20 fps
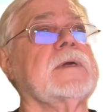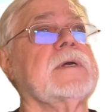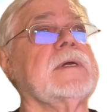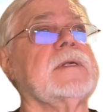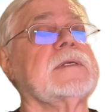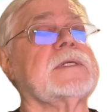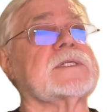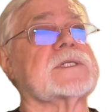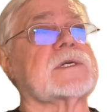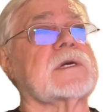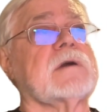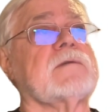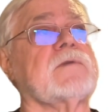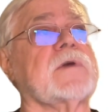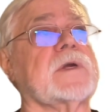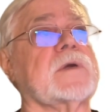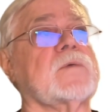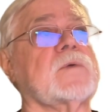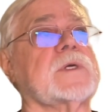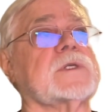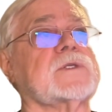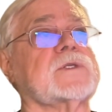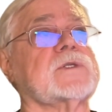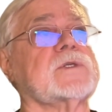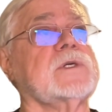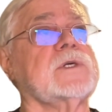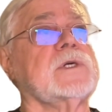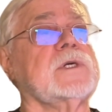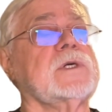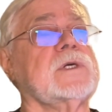discovering what's
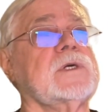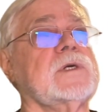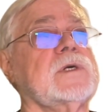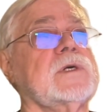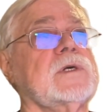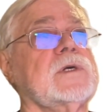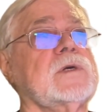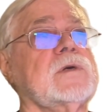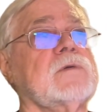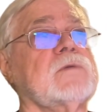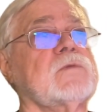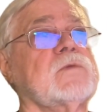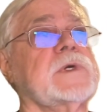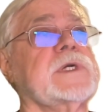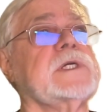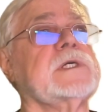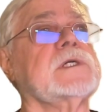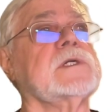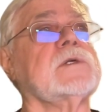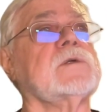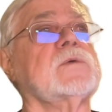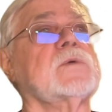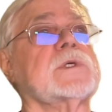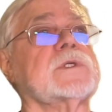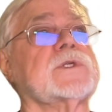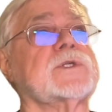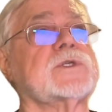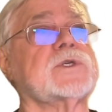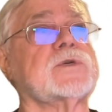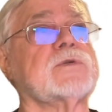real,
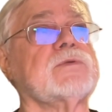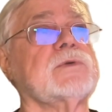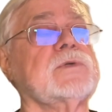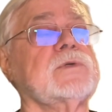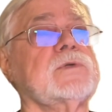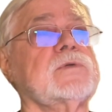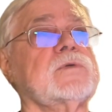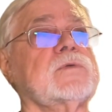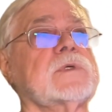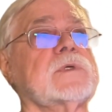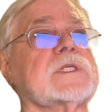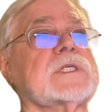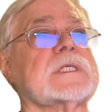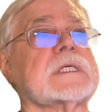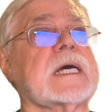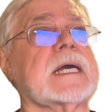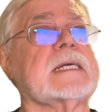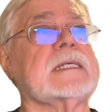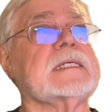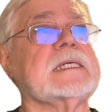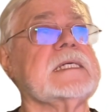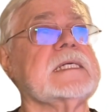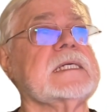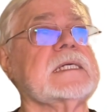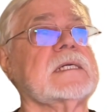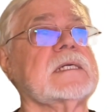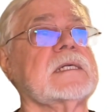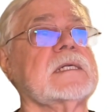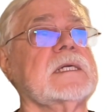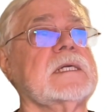what's true, what's
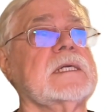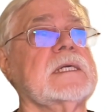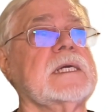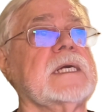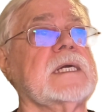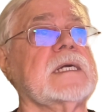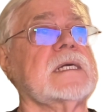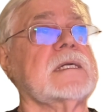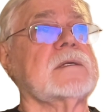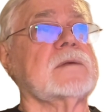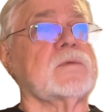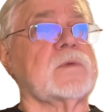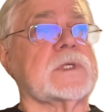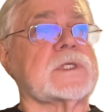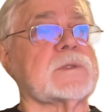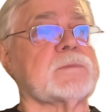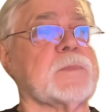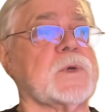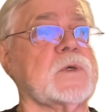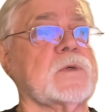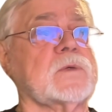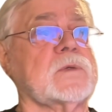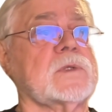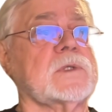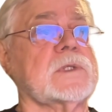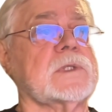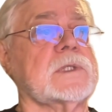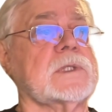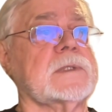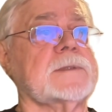ideal, and what's prudent.